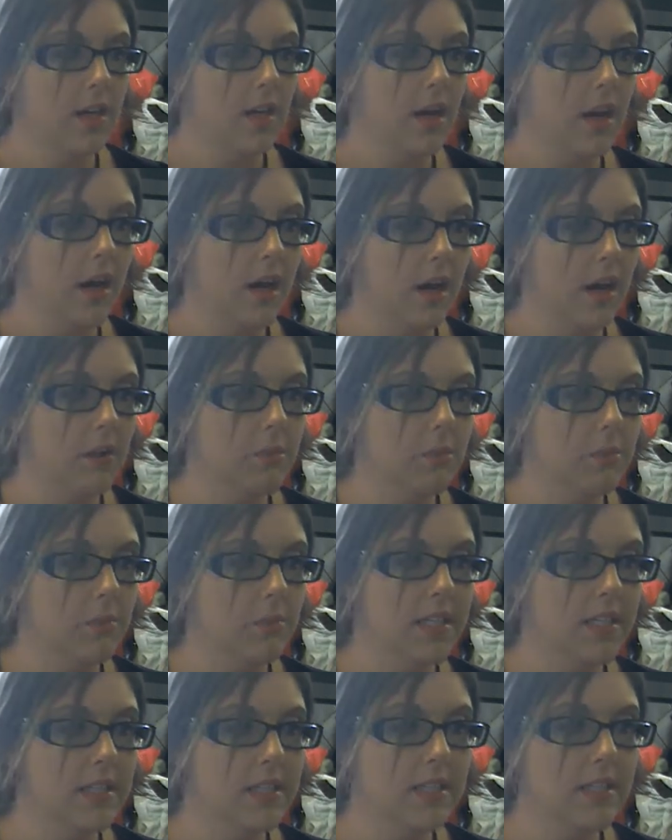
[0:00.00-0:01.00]
Um,
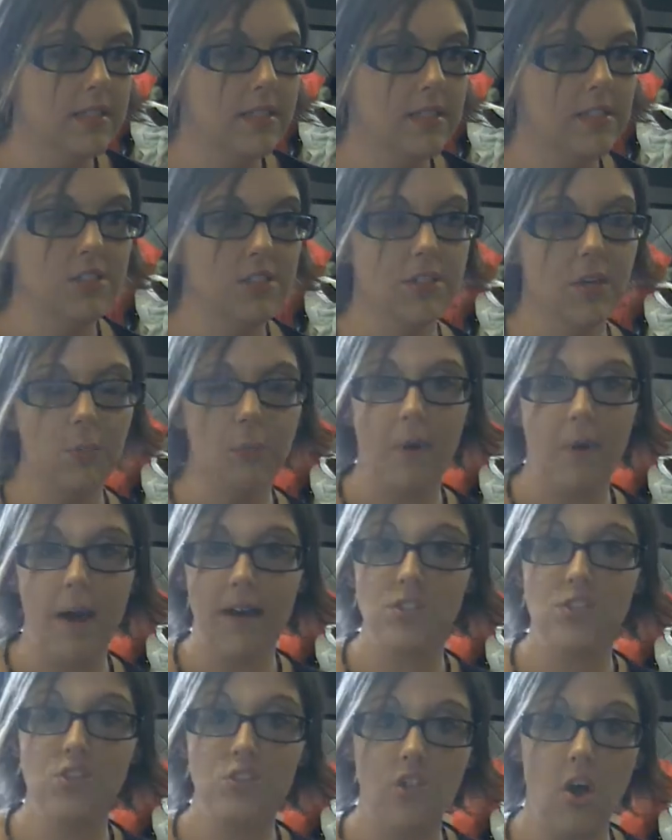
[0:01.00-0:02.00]
it, you know, my
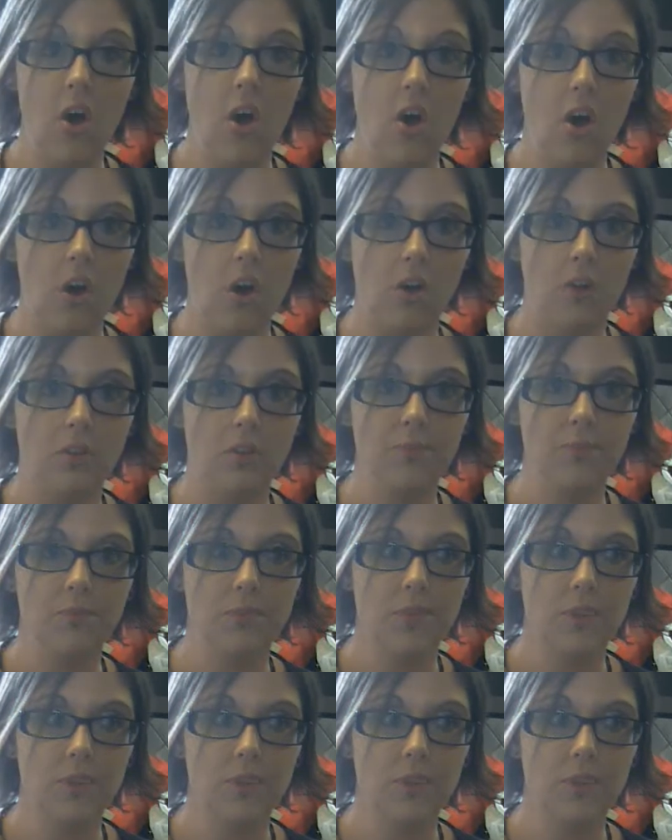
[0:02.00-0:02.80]
stall,